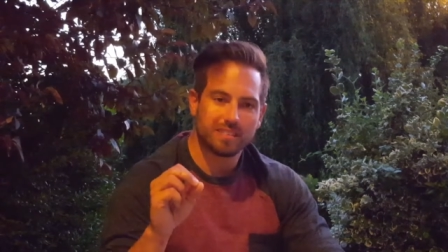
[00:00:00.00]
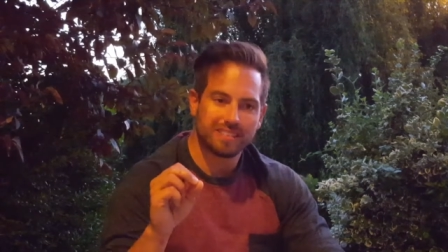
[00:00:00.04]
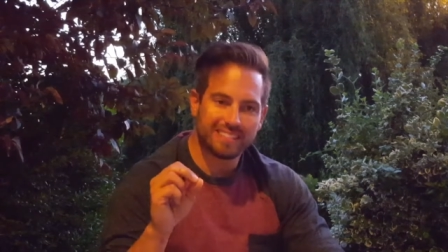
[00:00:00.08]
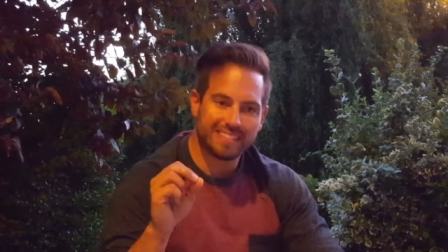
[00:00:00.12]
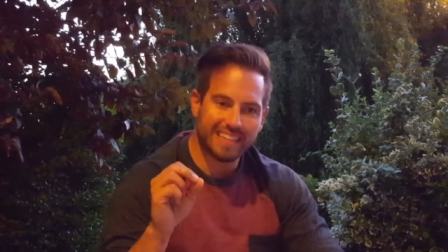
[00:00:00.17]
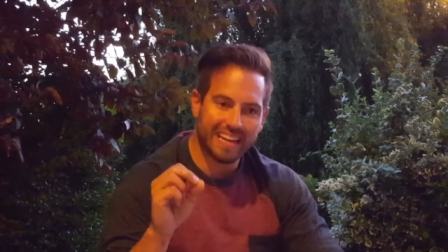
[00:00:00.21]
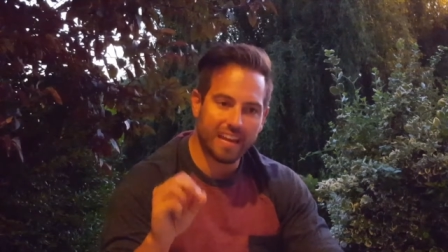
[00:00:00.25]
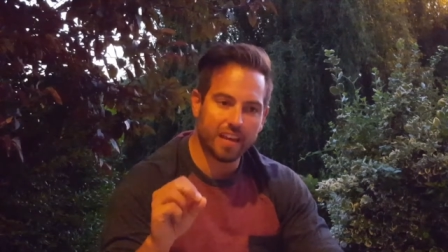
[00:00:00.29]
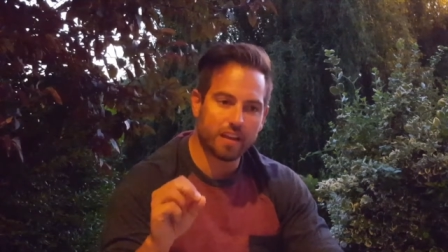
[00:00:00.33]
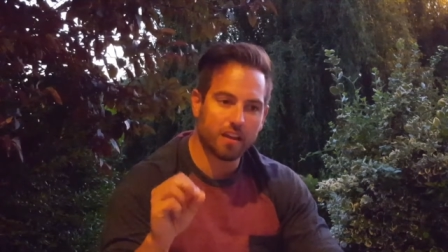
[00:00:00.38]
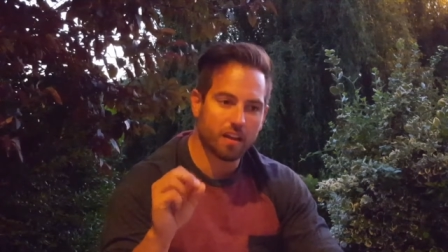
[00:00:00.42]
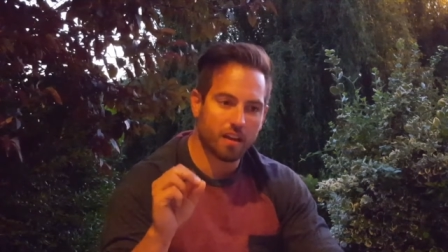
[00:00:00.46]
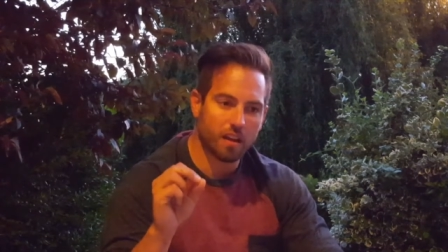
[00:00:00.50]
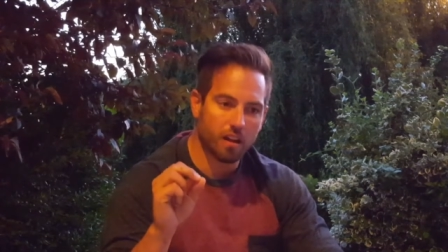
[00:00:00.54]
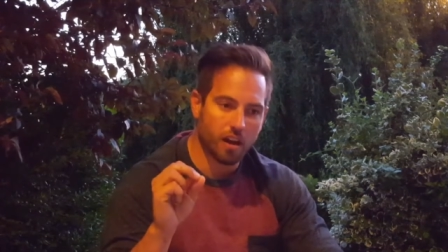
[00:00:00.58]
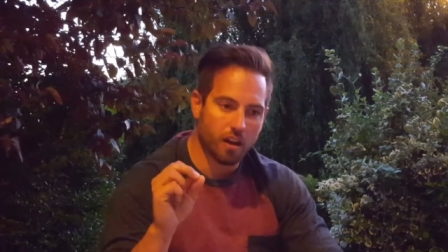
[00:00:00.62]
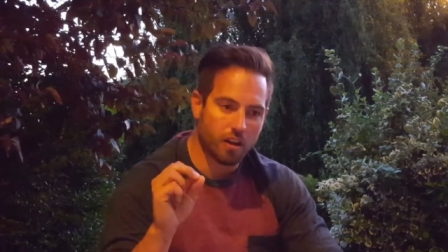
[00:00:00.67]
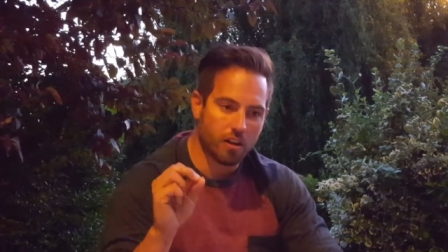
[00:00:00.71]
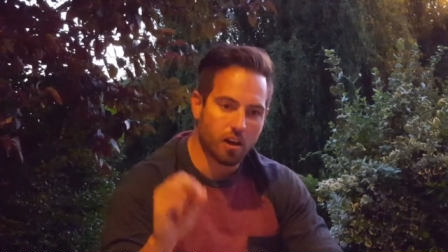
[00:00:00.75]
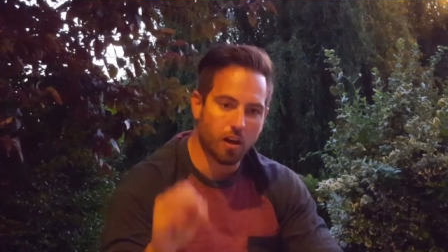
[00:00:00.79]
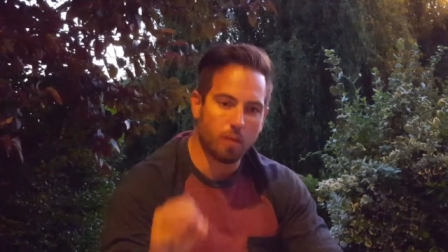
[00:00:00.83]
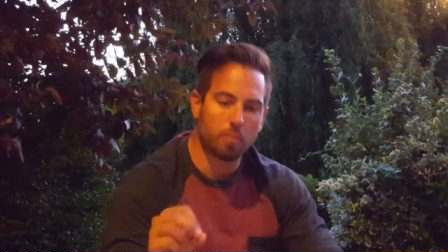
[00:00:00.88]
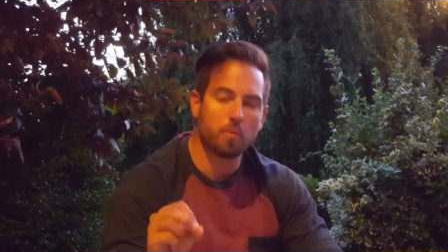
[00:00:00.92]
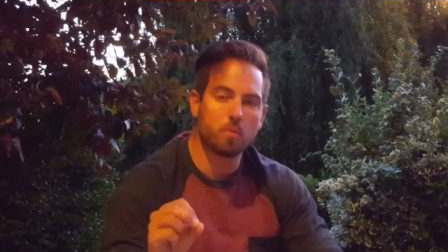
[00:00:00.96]
take a
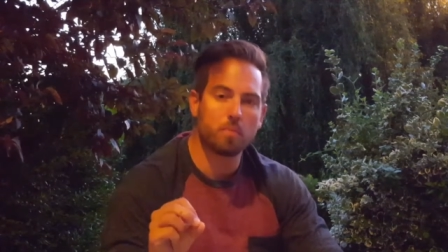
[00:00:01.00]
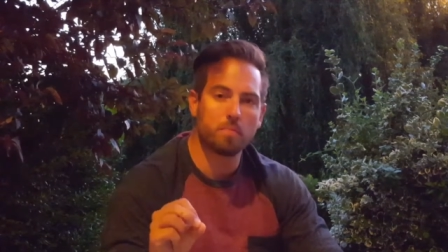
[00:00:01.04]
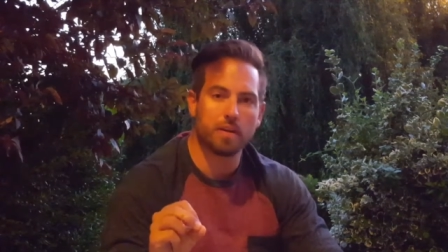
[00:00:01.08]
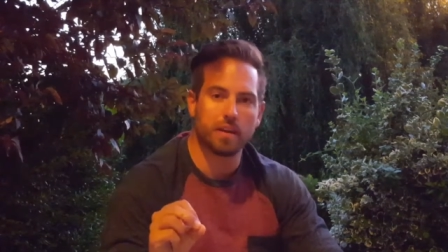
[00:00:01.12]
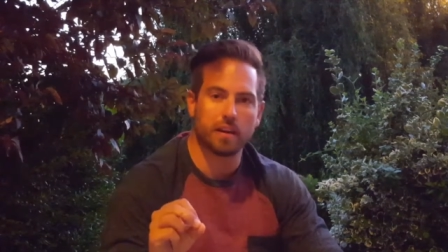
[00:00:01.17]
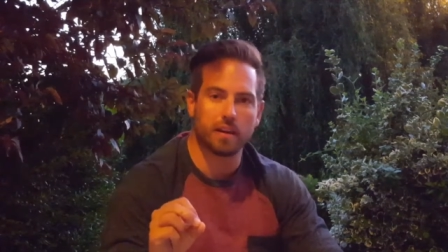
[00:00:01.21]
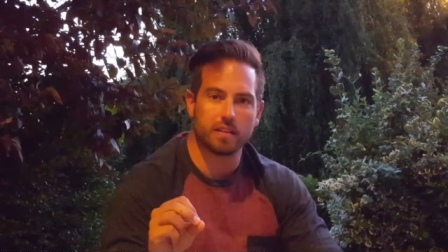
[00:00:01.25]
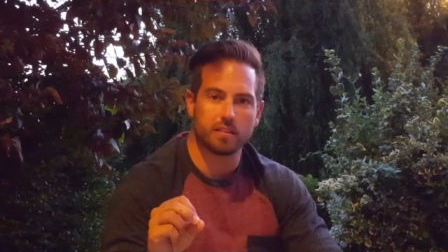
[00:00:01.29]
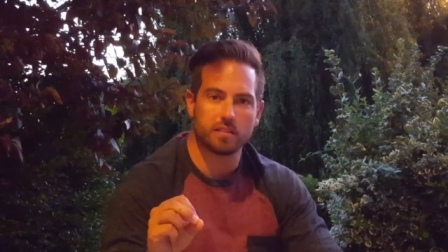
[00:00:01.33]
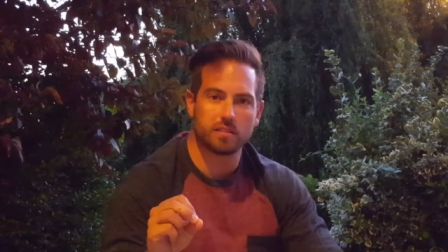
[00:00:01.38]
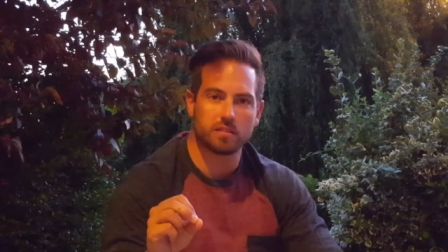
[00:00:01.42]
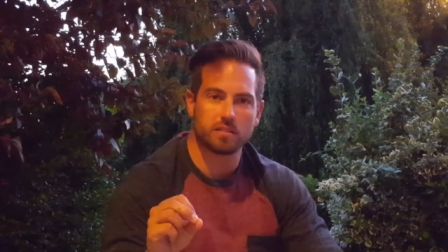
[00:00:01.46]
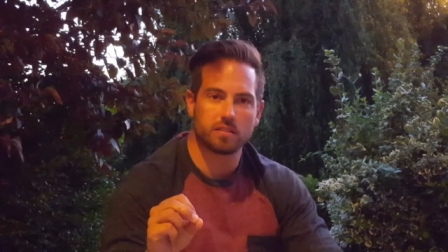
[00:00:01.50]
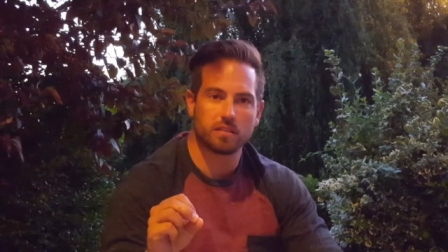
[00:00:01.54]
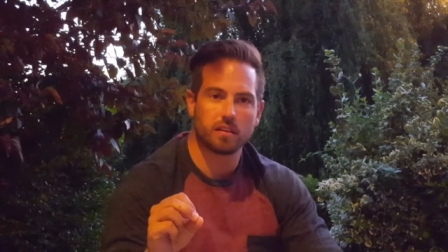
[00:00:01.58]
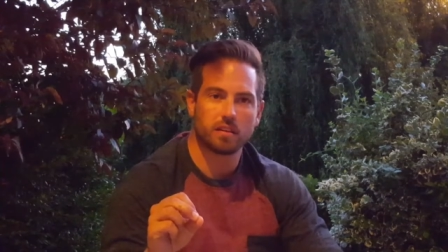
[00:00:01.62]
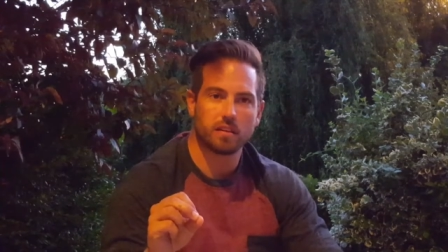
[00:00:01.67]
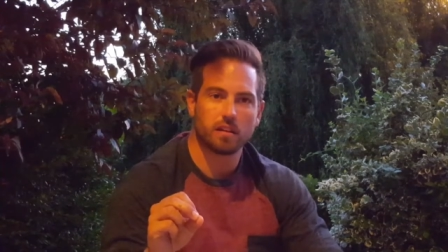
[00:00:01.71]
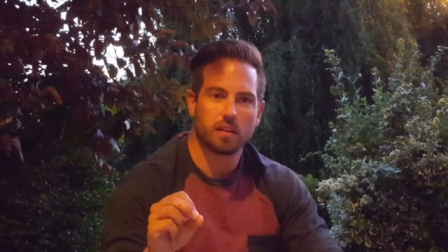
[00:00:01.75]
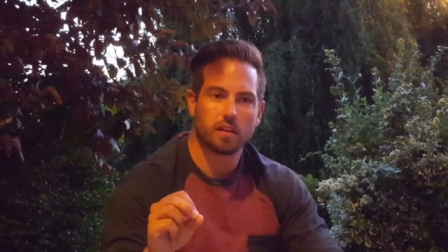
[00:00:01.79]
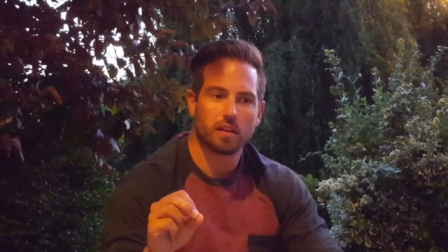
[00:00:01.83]
couple minutes,